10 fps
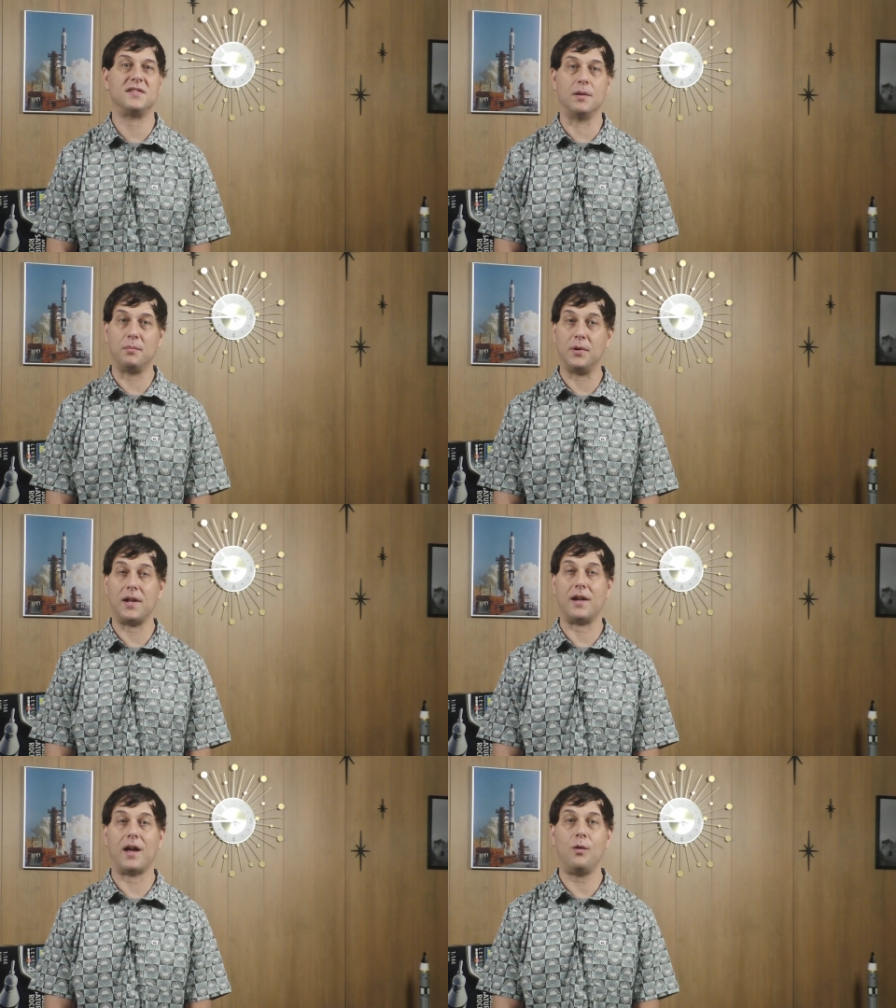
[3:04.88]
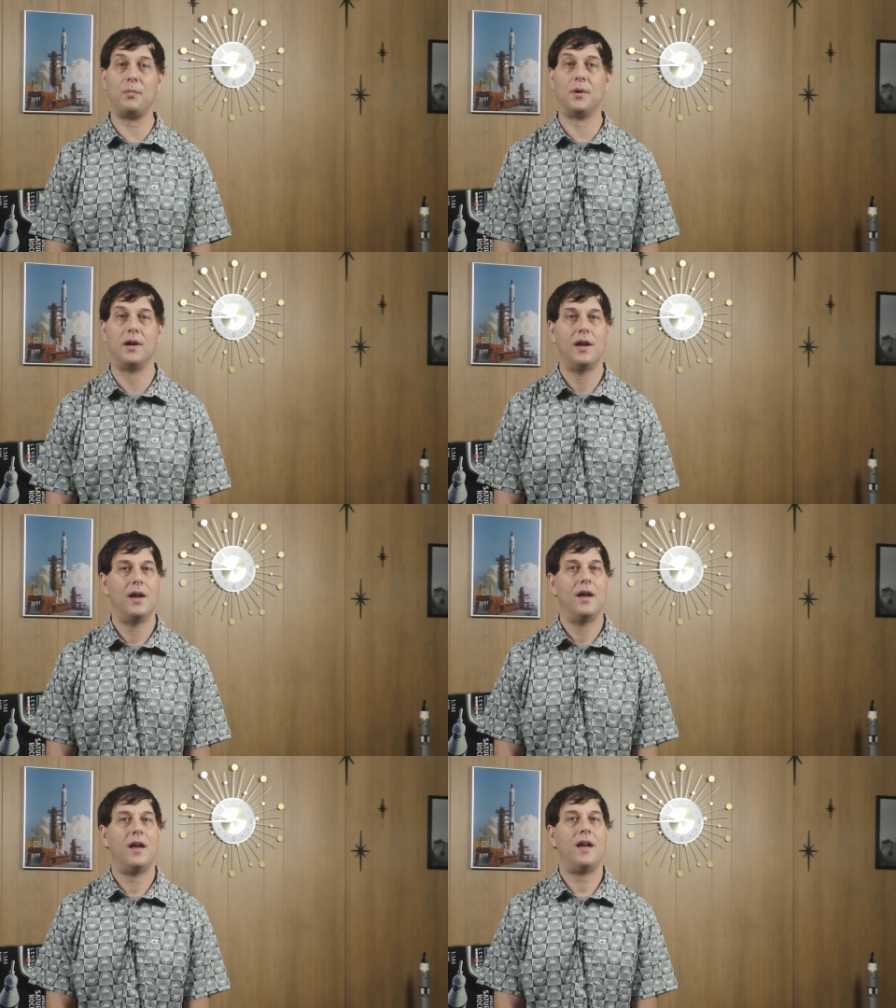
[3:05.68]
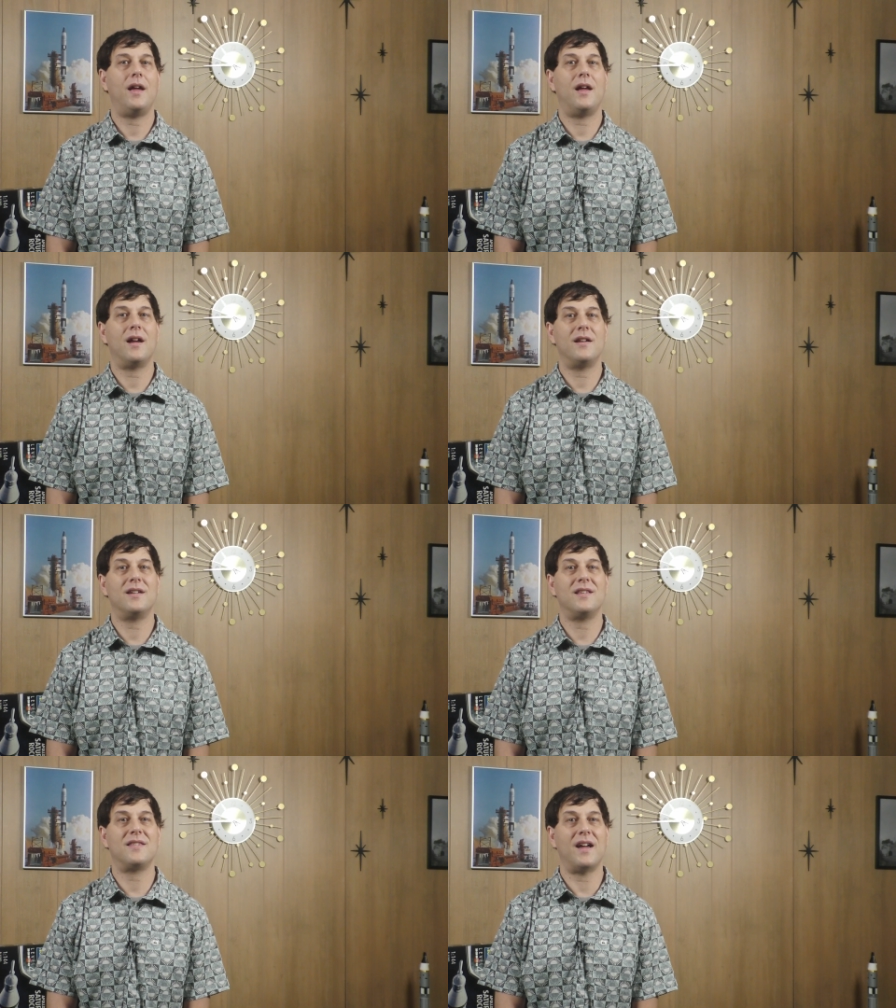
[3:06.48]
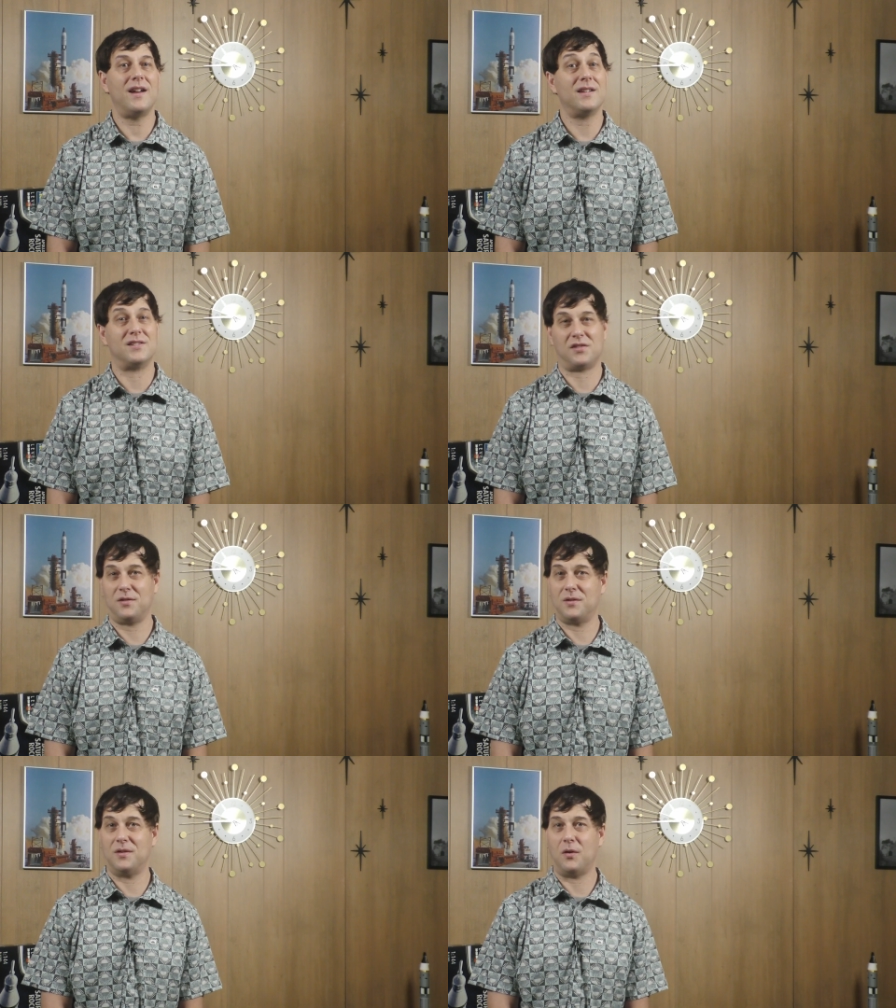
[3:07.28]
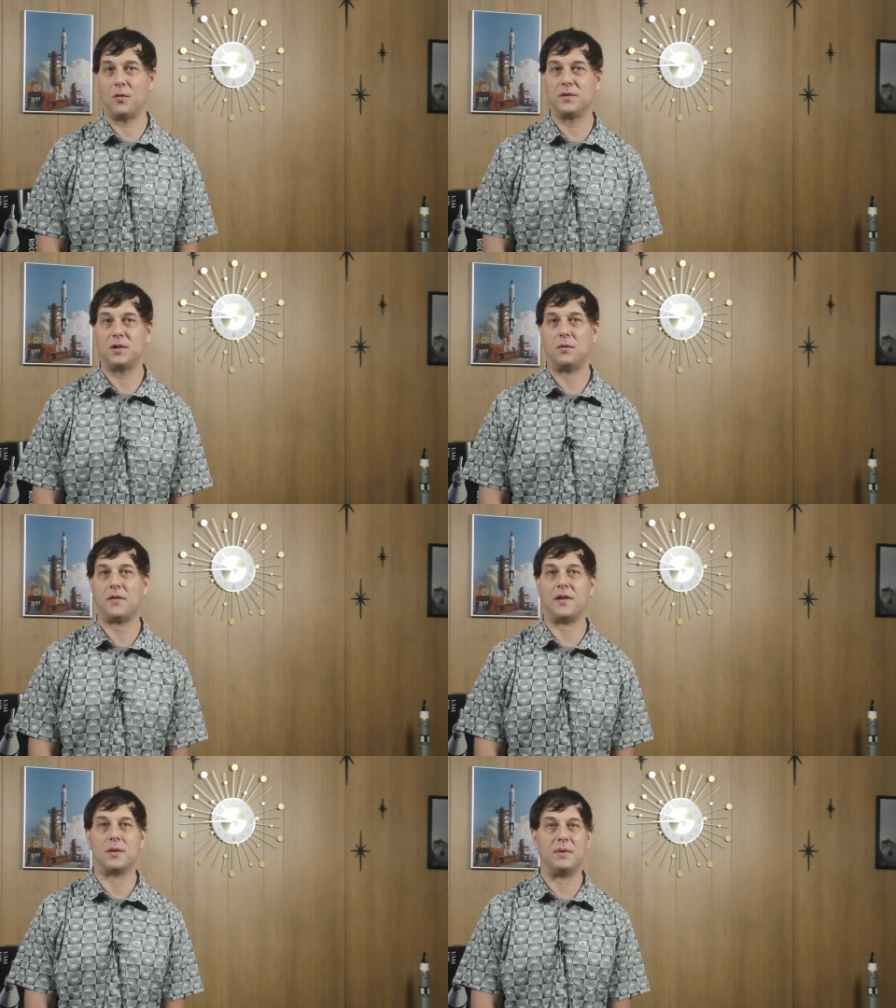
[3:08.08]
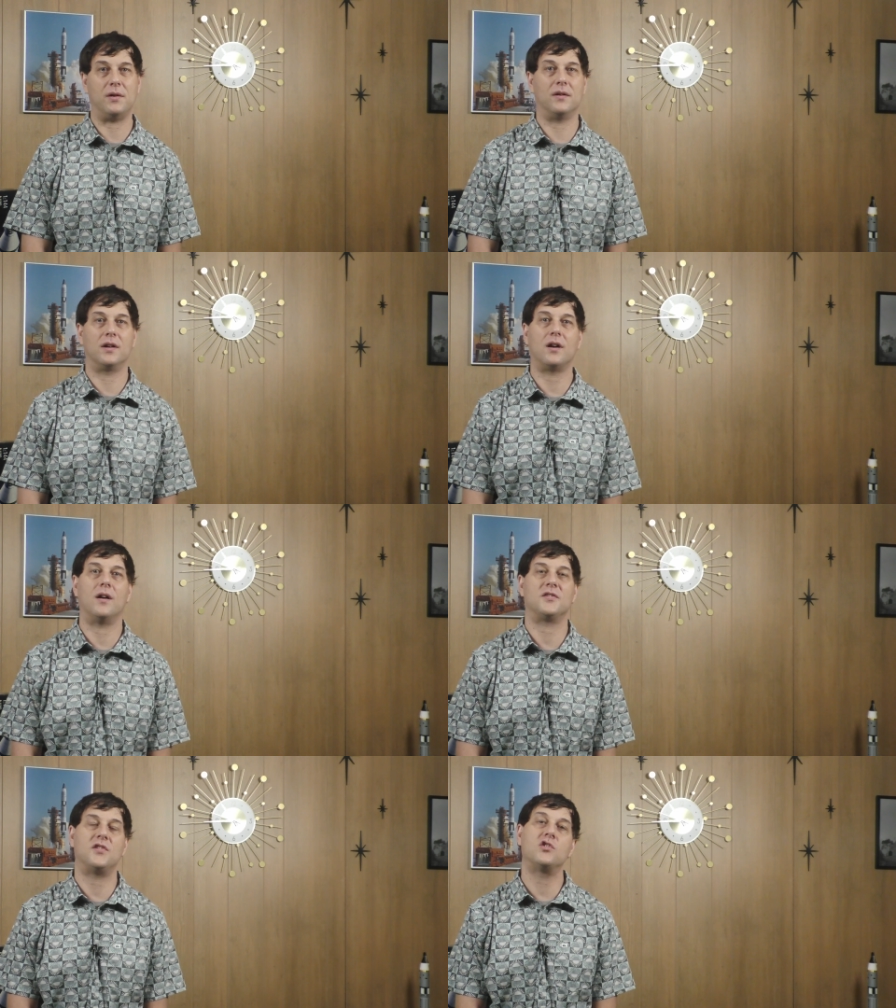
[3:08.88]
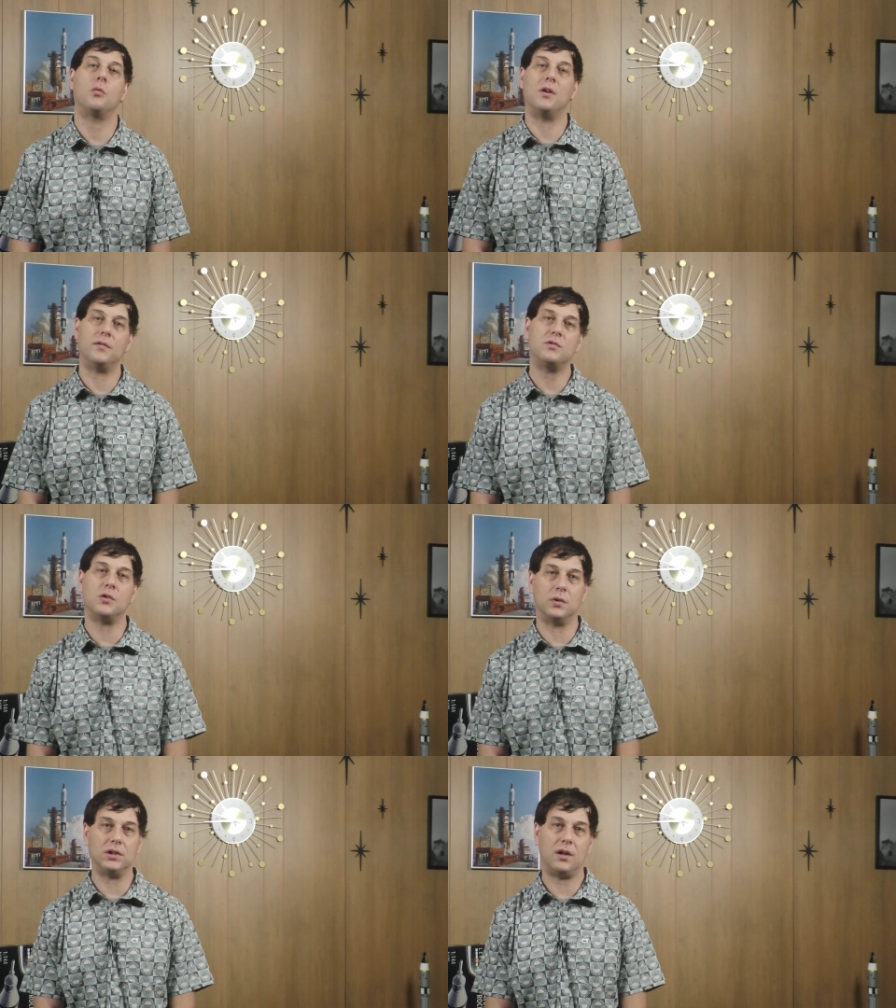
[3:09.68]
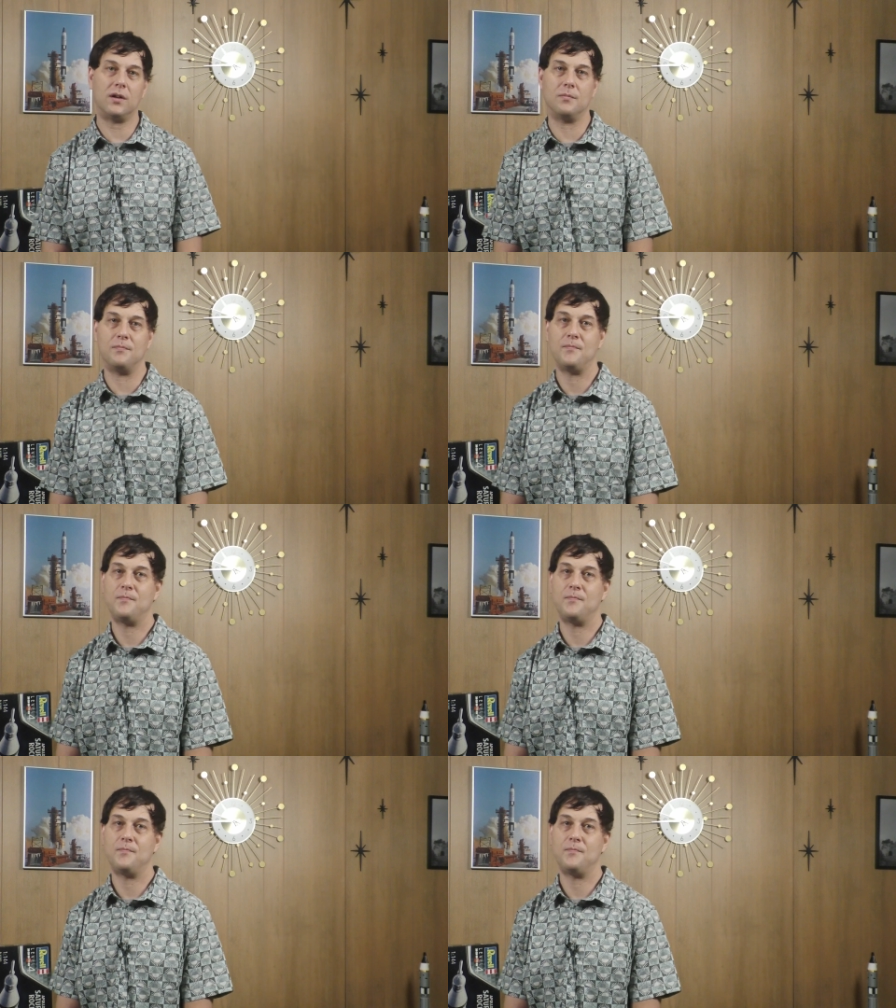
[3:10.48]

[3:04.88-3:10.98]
this input and output, and that in turn overloaded the computer and caused the 1202 alarm.